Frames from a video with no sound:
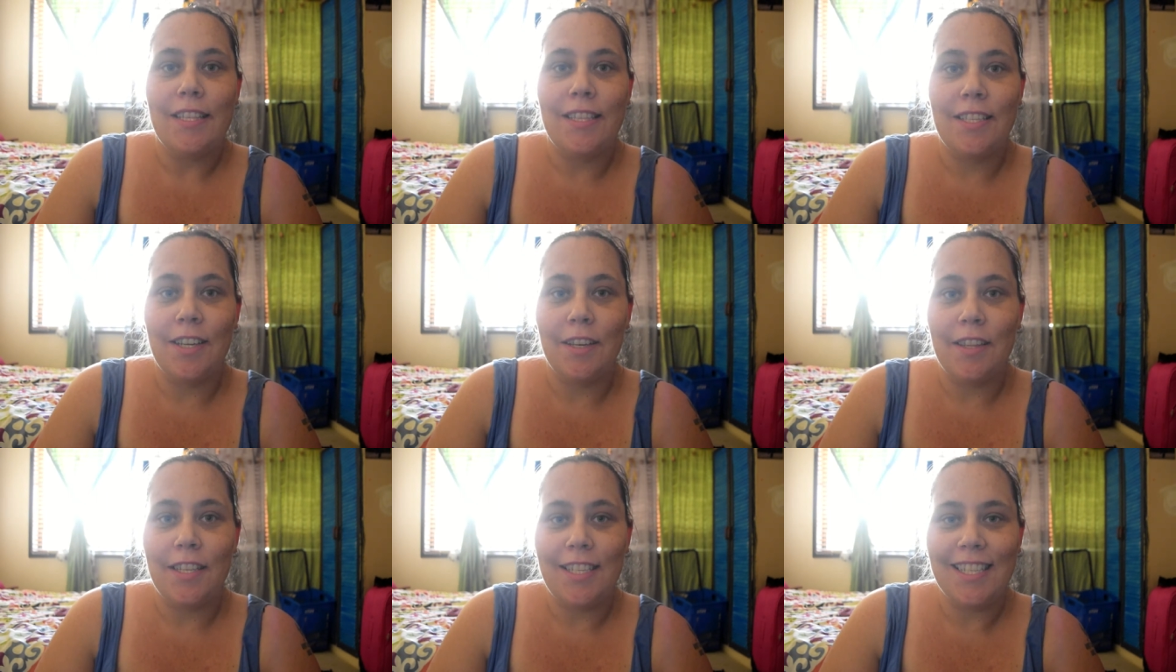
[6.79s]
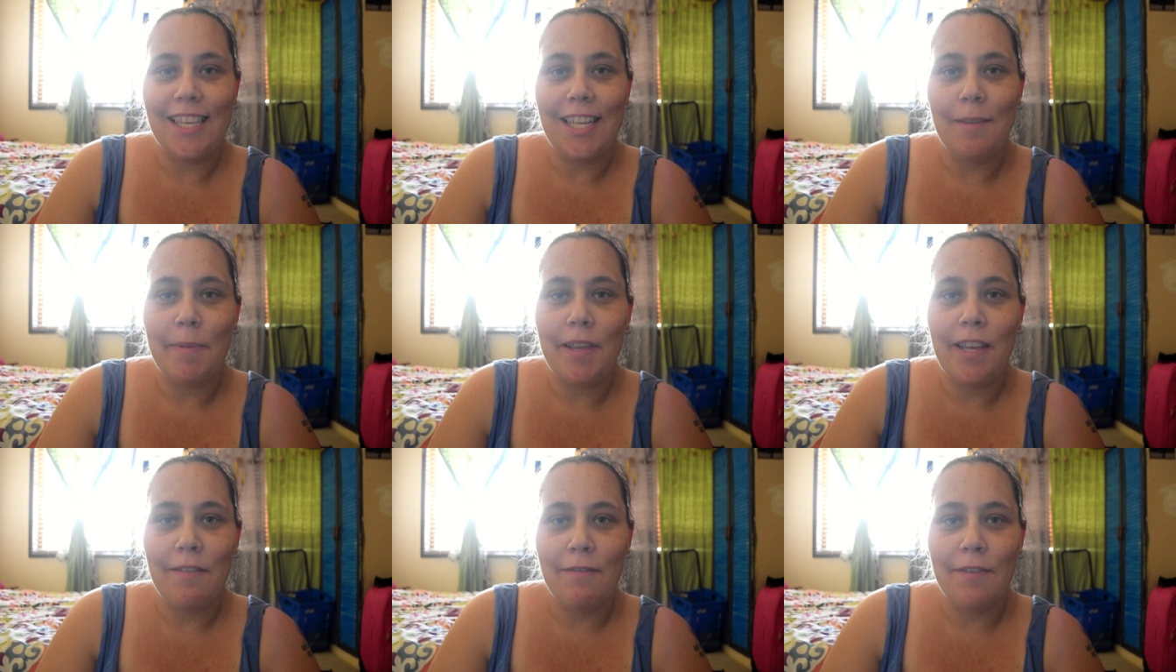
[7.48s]
So this is going to
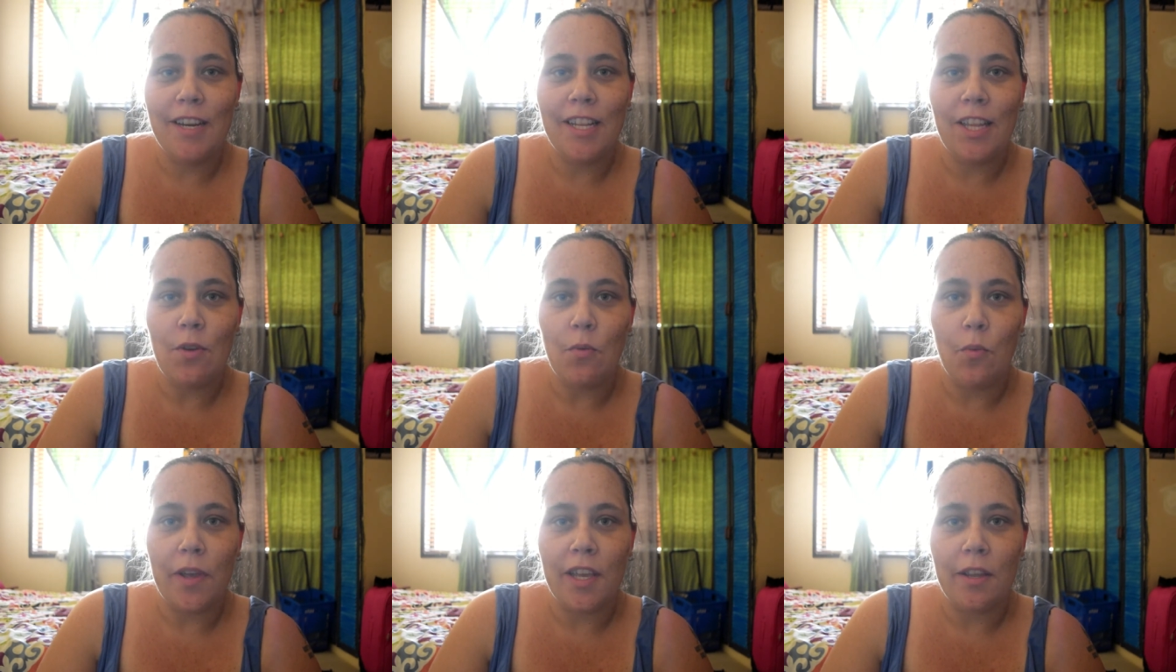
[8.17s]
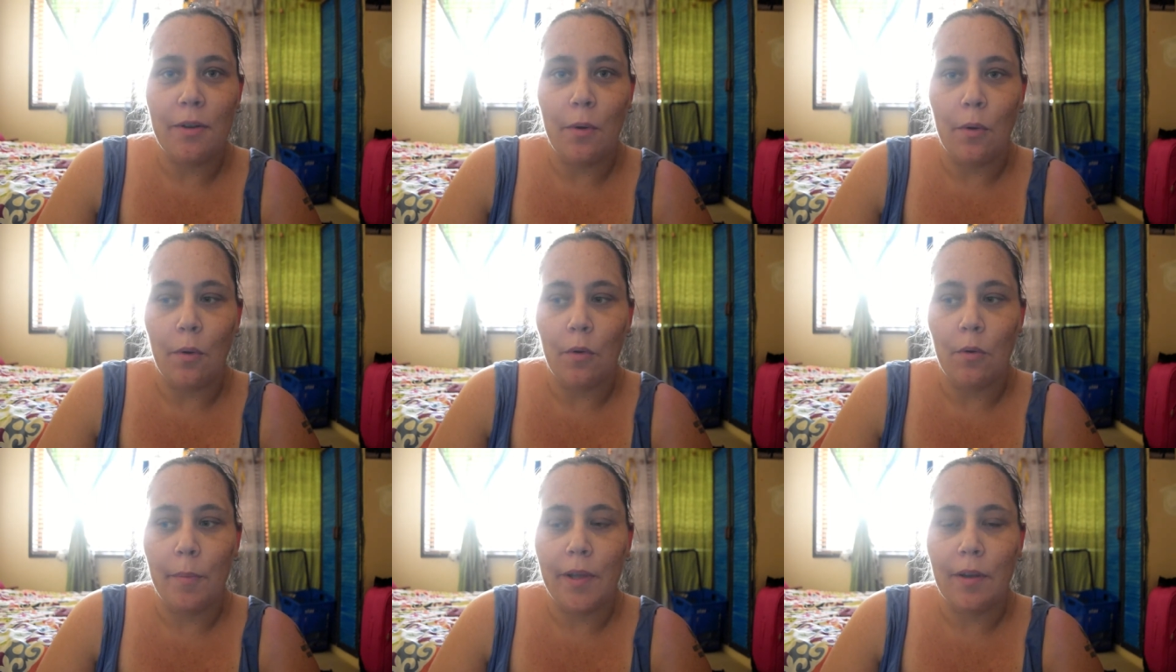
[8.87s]
be a really weird
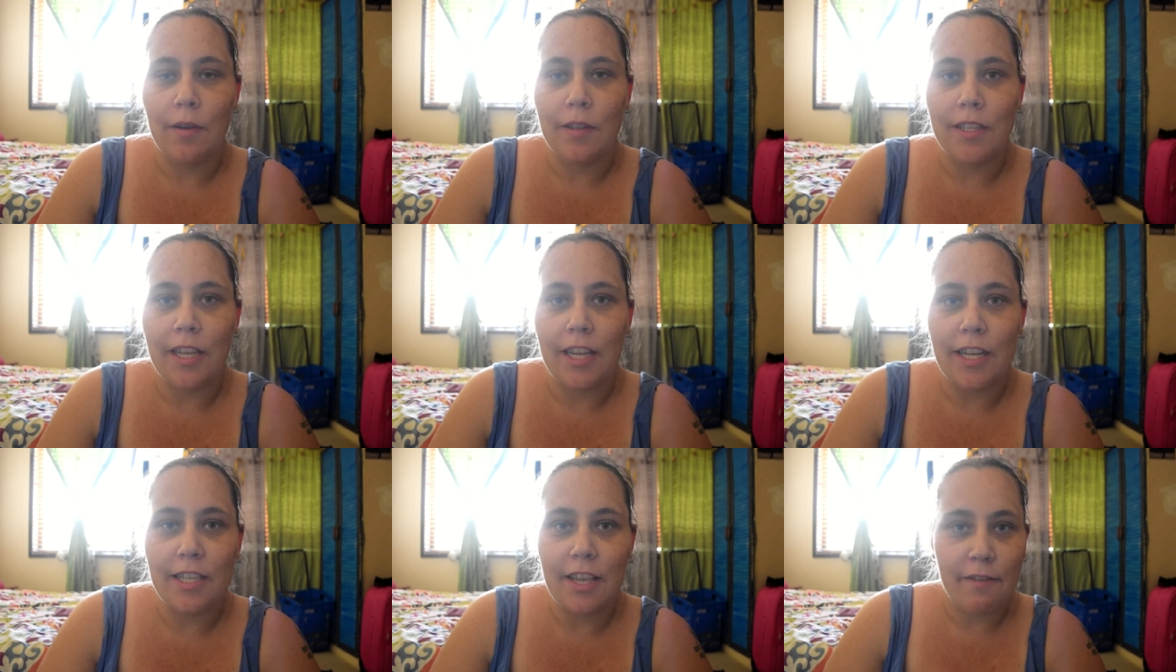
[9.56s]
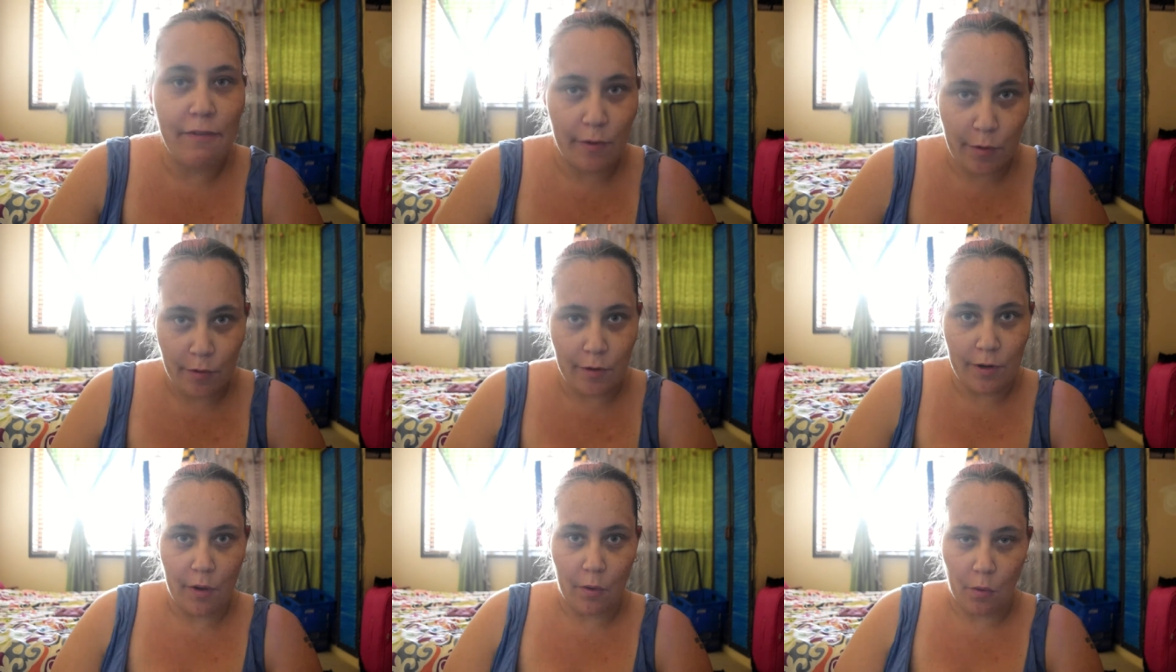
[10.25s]
haul because it is a food
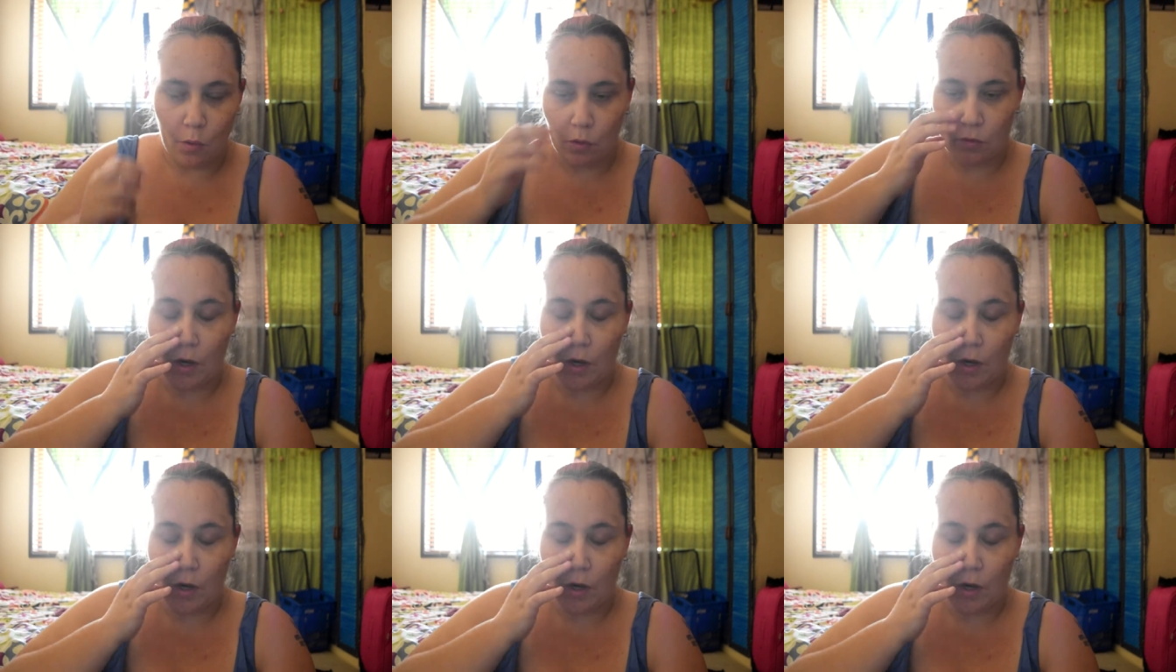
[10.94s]
haul,